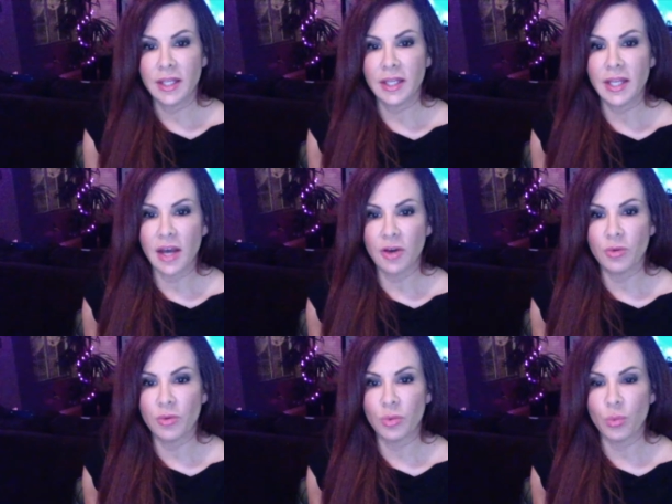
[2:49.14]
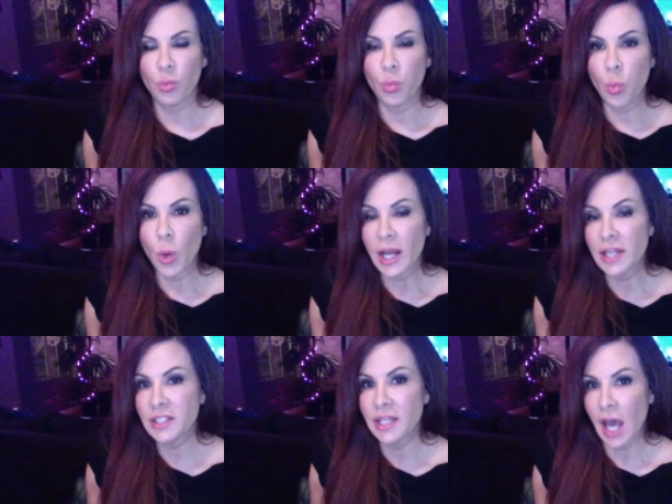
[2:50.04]
Now, what I
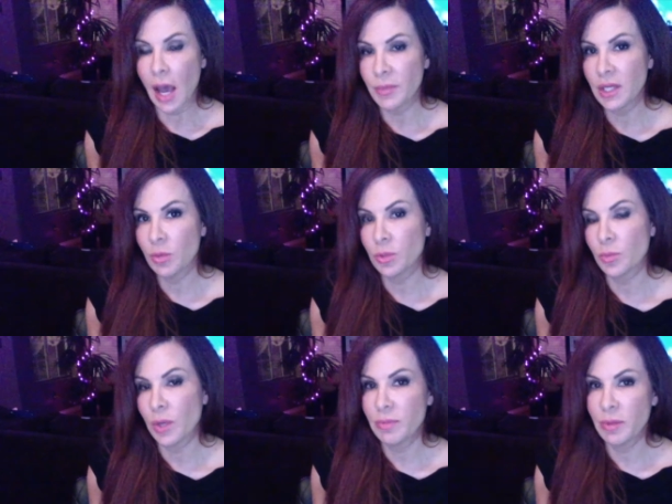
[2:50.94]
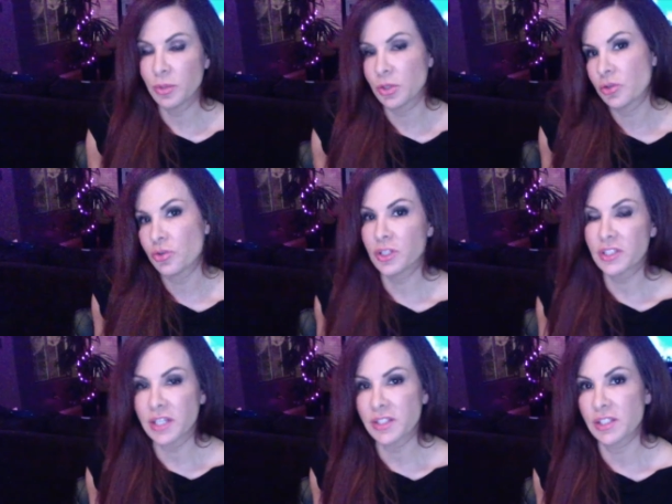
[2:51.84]
see happening with the way people are
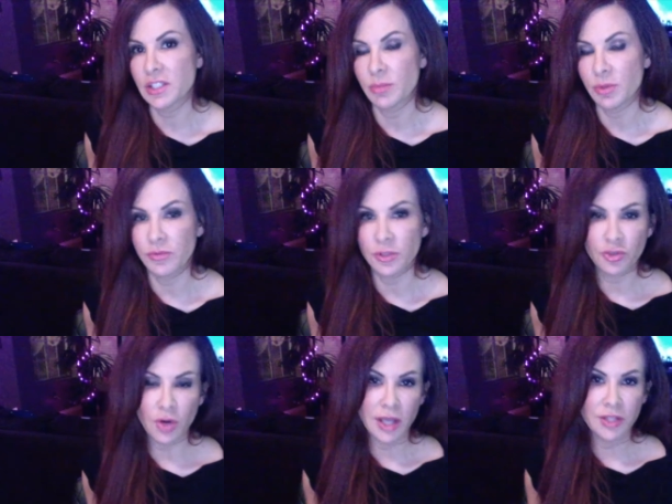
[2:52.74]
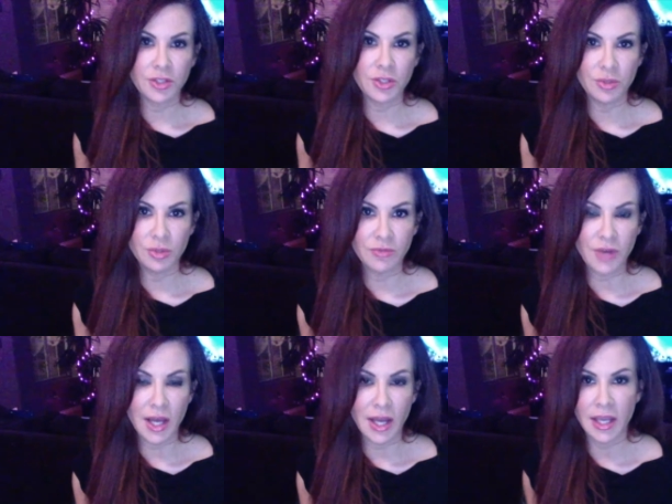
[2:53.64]
criticizing someone for trying to
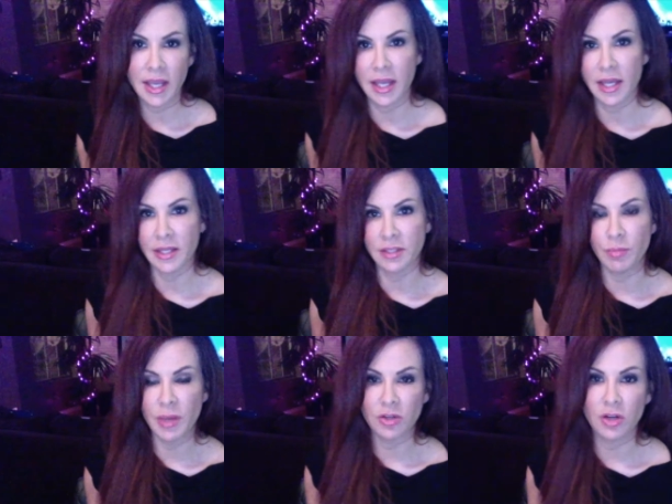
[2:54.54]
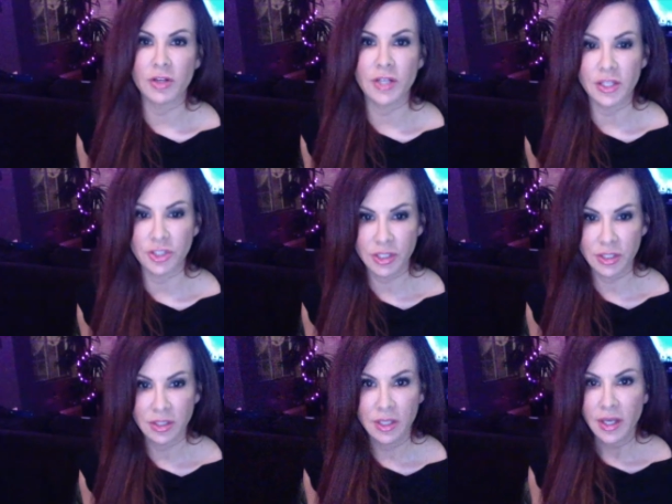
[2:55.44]
unify and better our
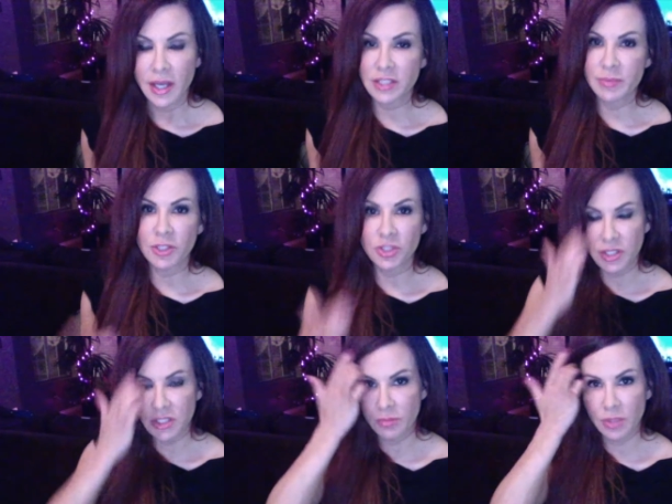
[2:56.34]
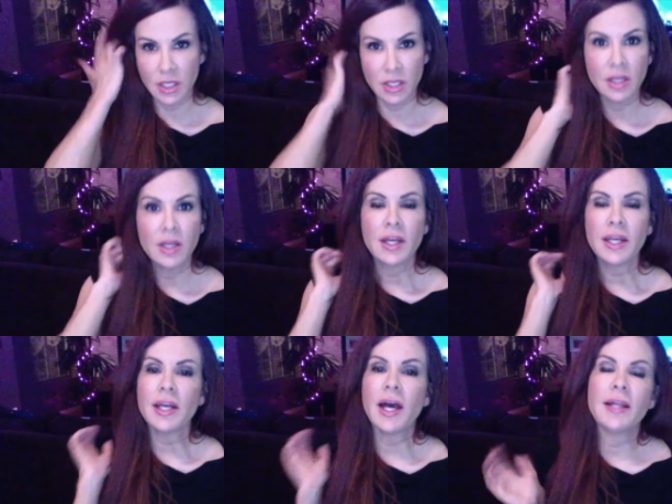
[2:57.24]
nation, especially somebody,
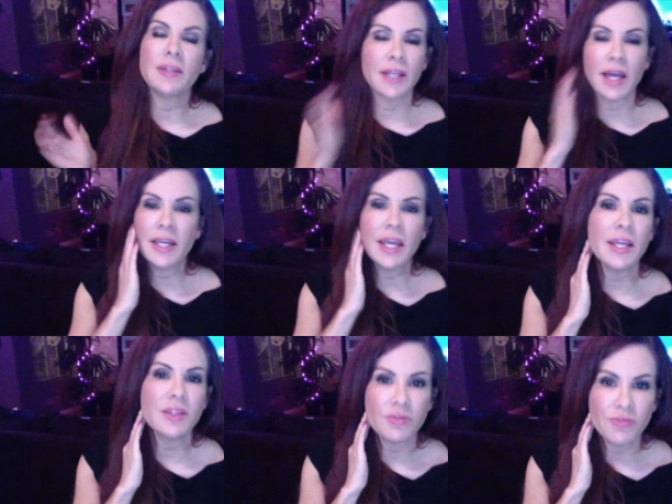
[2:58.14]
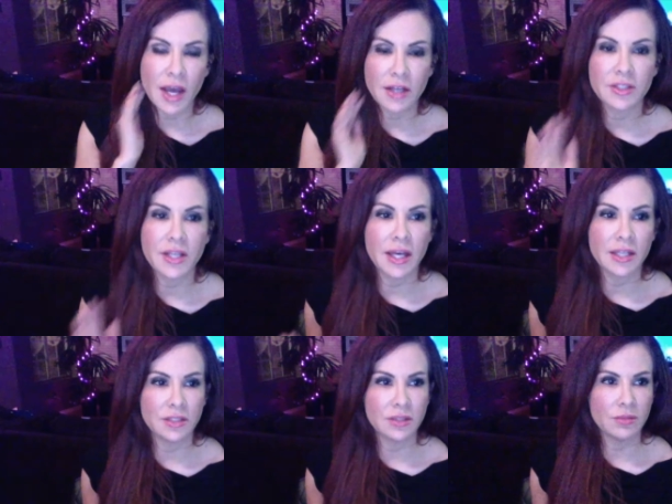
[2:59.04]
and I, like I hate the fact
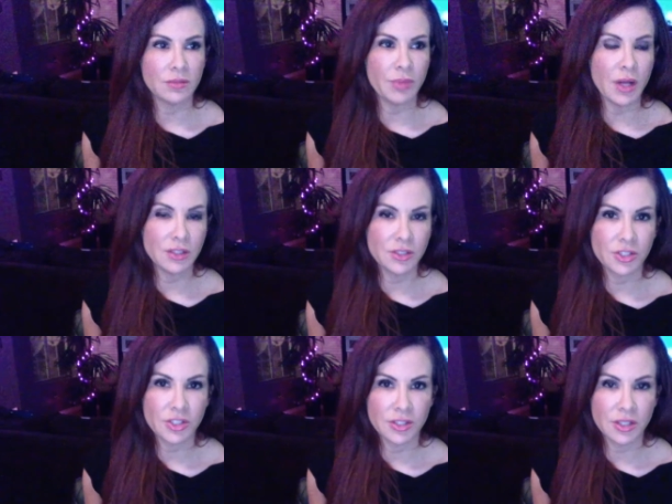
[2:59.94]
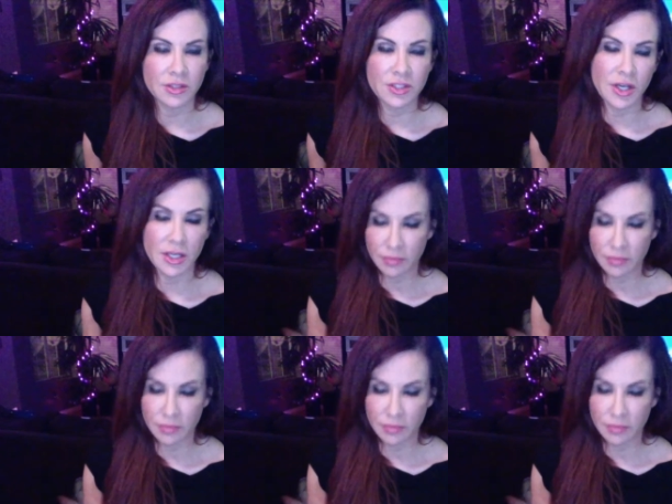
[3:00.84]
that politicians, uh, sorry,